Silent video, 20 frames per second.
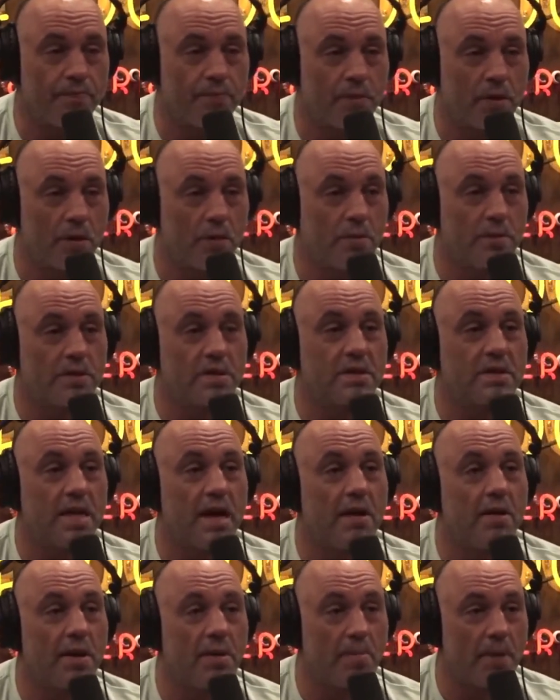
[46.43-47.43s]
Yeah. What's
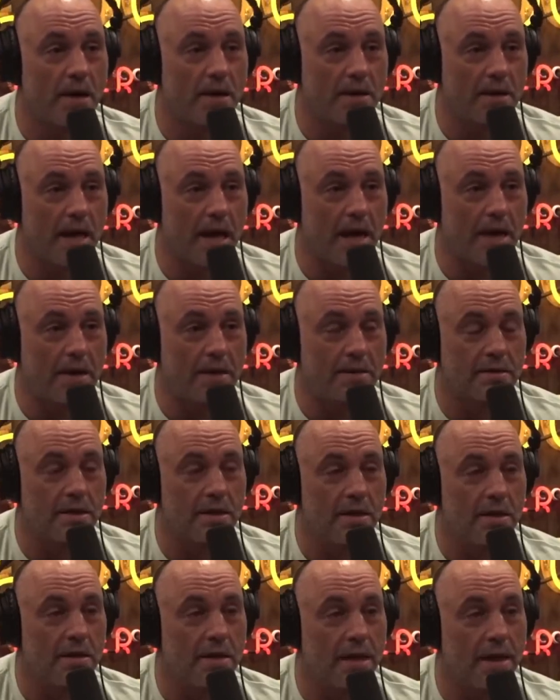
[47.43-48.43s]
scary about that is
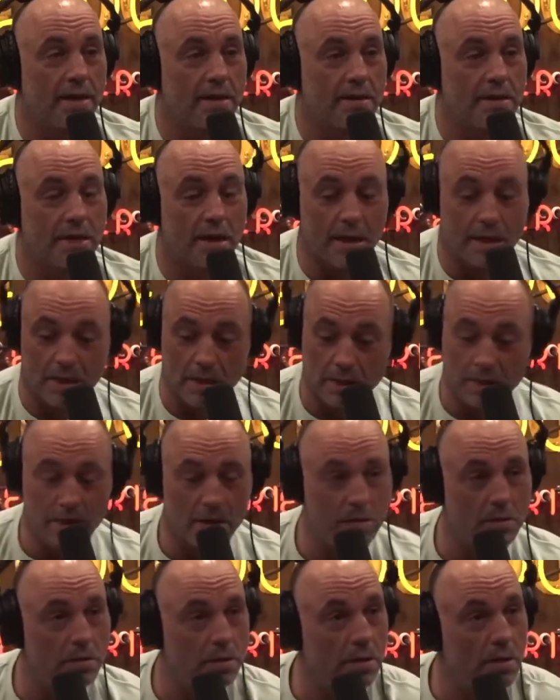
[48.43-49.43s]
they could say,
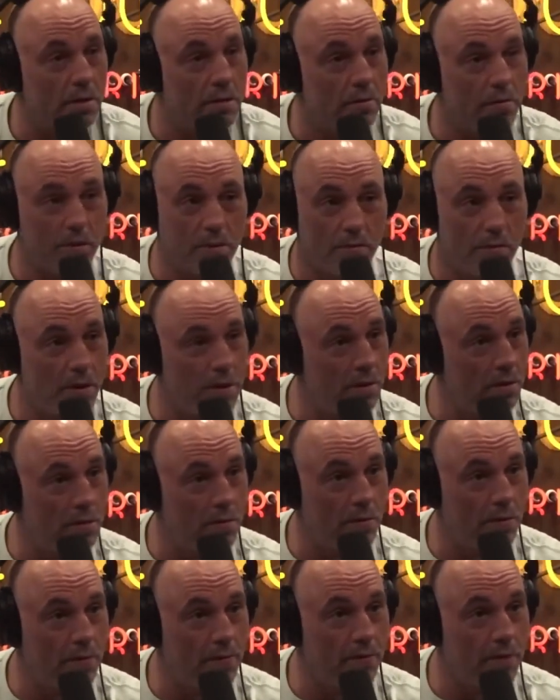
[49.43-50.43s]
Khalil, you know, we,
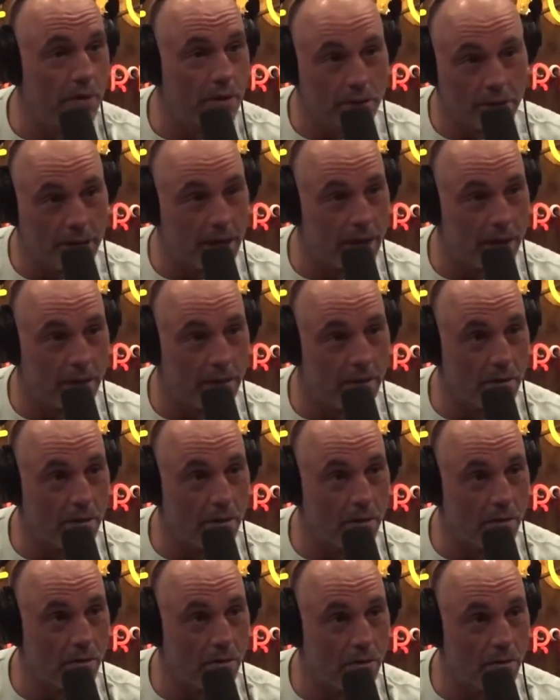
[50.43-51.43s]
we we've looked at
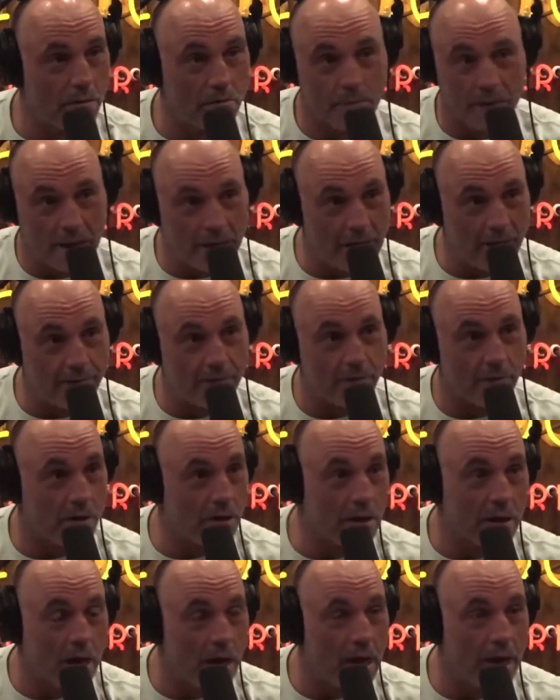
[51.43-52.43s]
you know your behavior
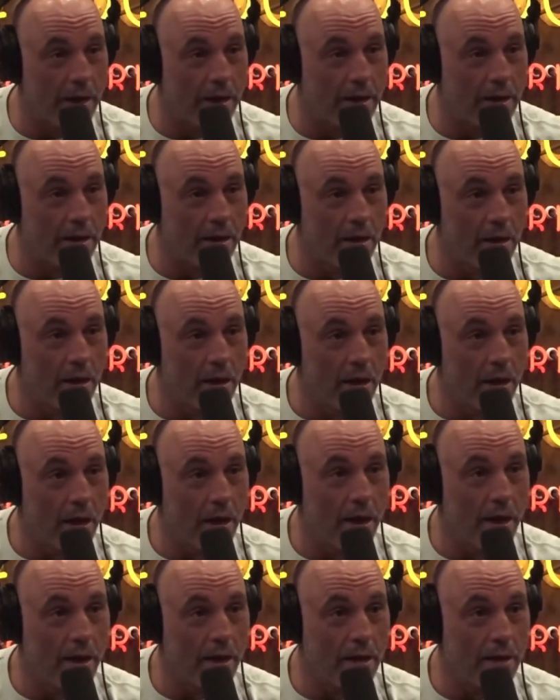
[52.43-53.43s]
online,
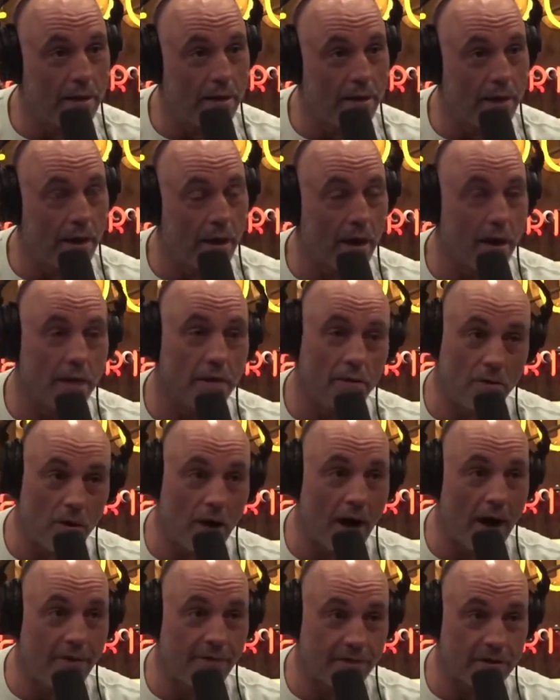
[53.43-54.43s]
and uh, you
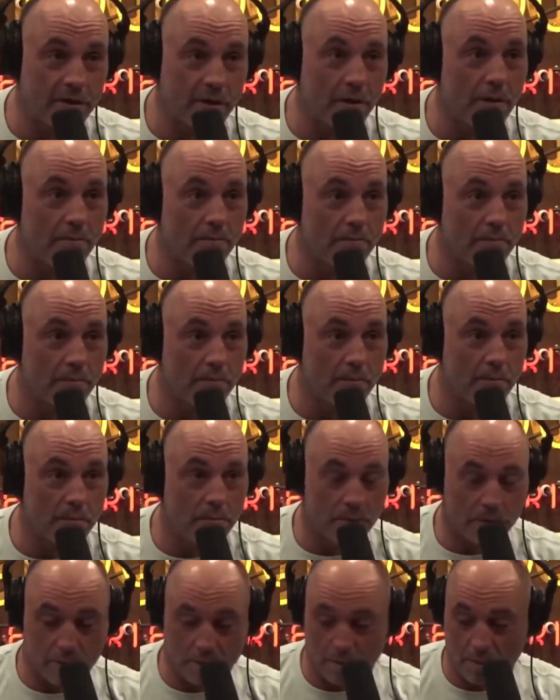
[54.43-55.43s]
have some
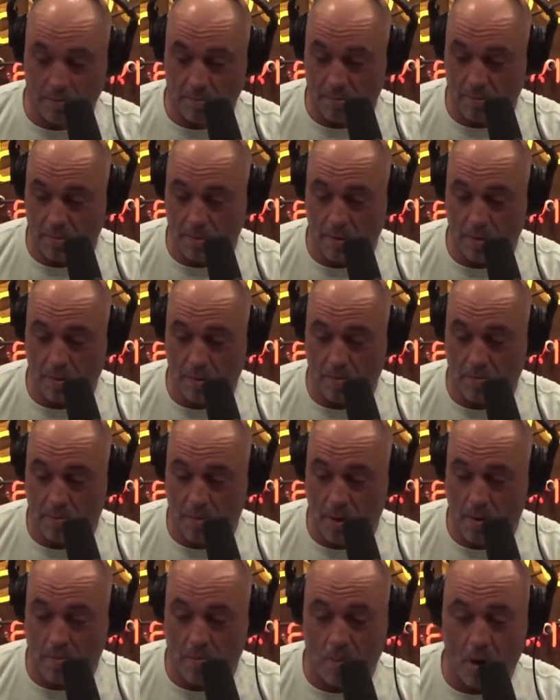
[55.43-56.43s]
some uh,
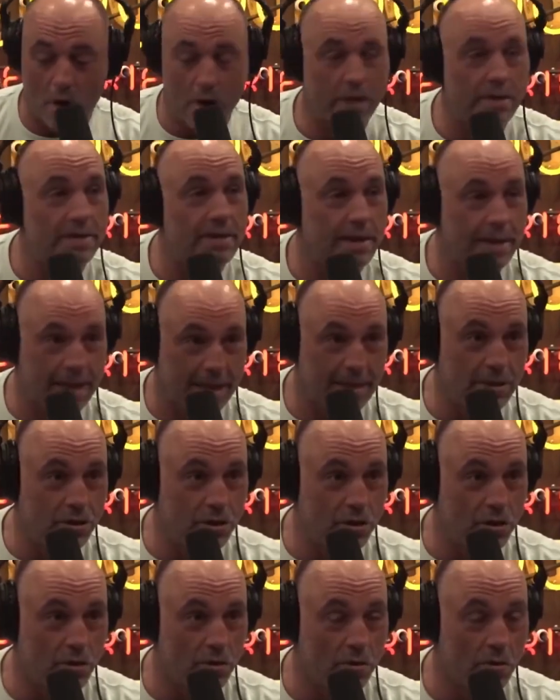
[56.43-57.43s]
marks
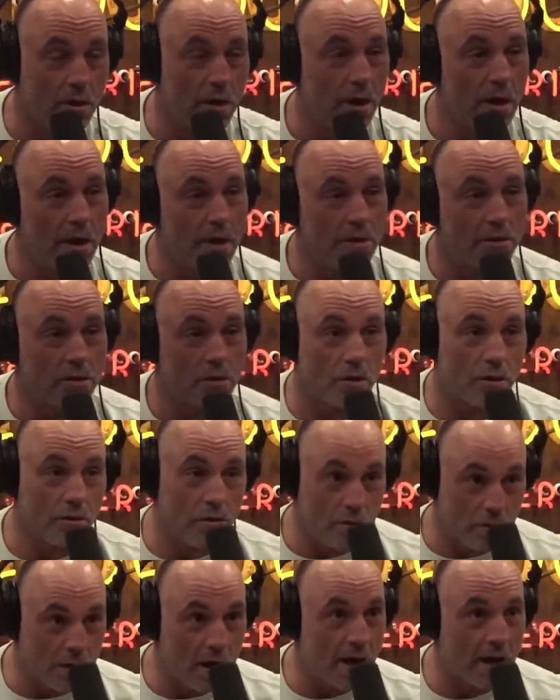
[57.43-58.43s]
against you, yeah. and so
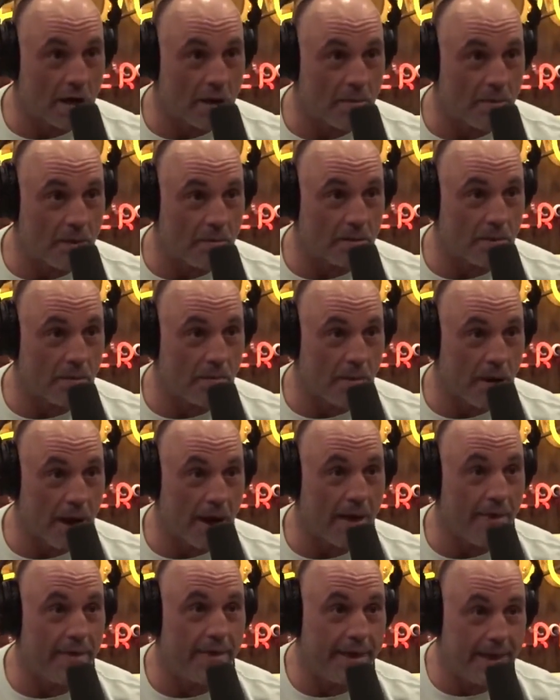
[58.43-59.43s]
you're not going to be able to
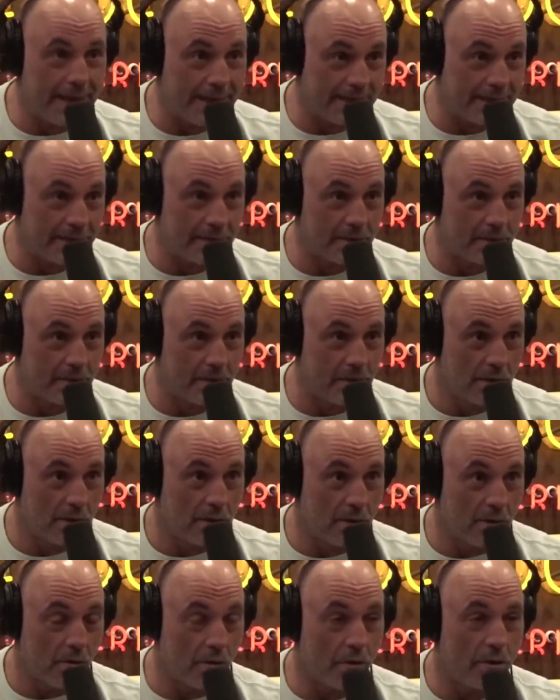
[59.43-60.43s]
buy this.
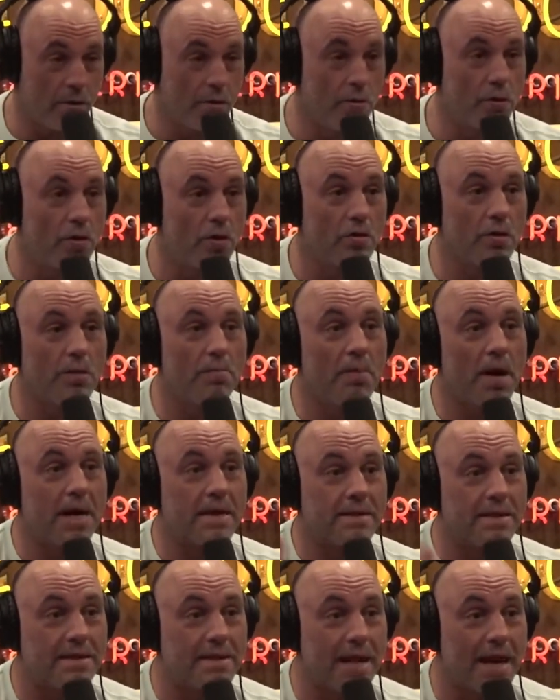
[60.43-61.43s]
Yeah. Or you can only buy
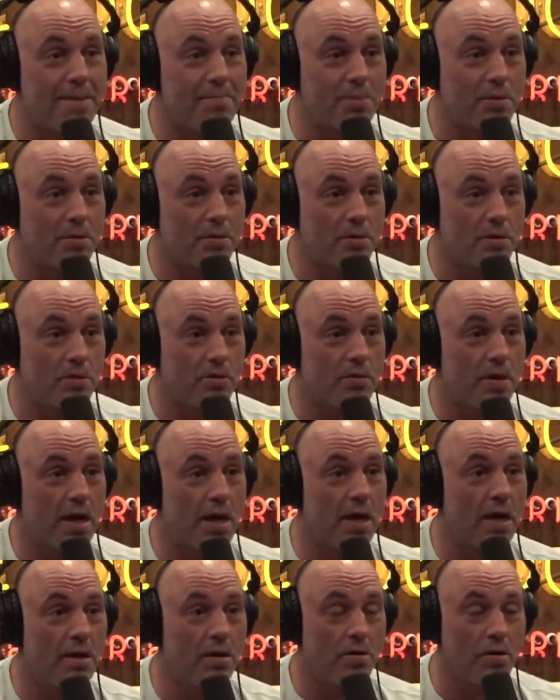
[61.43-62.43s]
staples. You
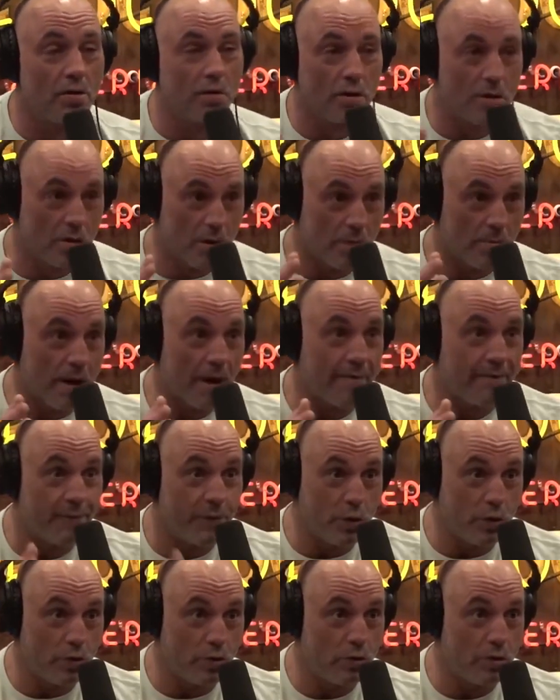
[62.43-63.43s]
can't. You know. You're going to buy
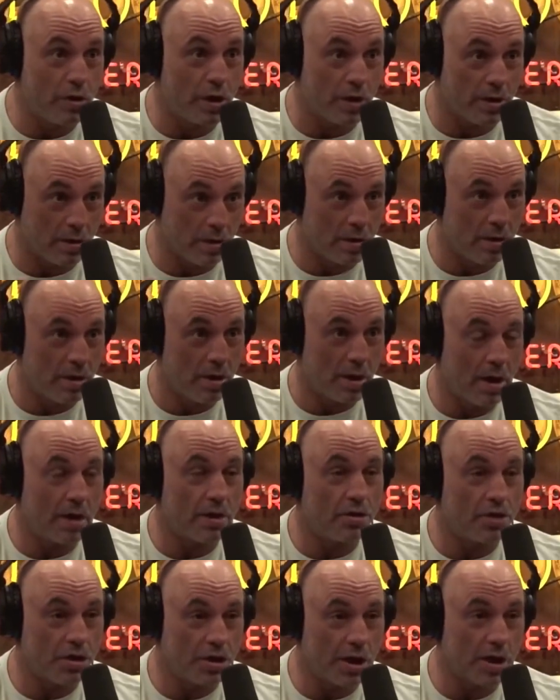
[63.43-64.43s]
food and
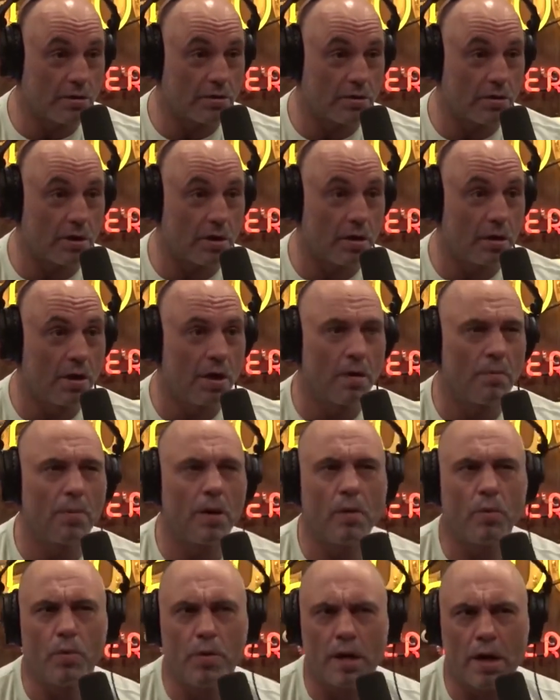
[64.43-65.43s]
and shelter,
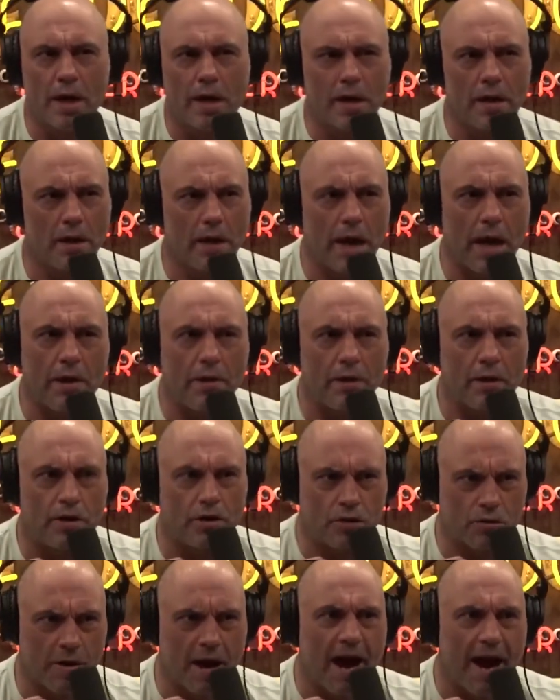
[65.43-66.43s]
but we're not going to allow you to
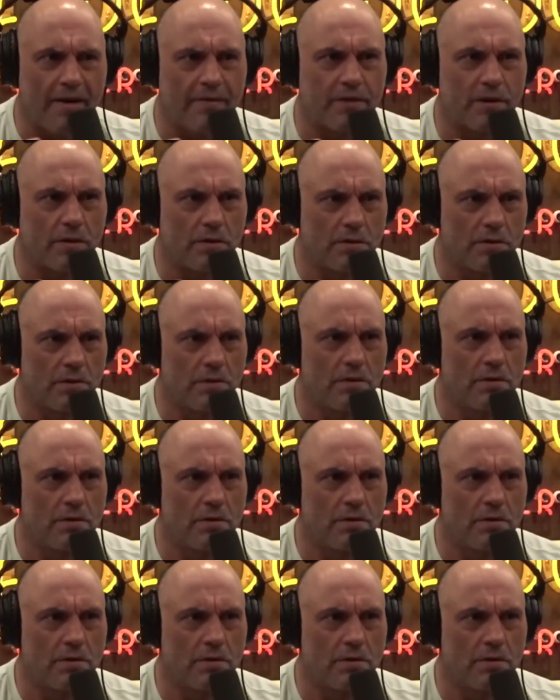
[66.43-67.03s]
travel.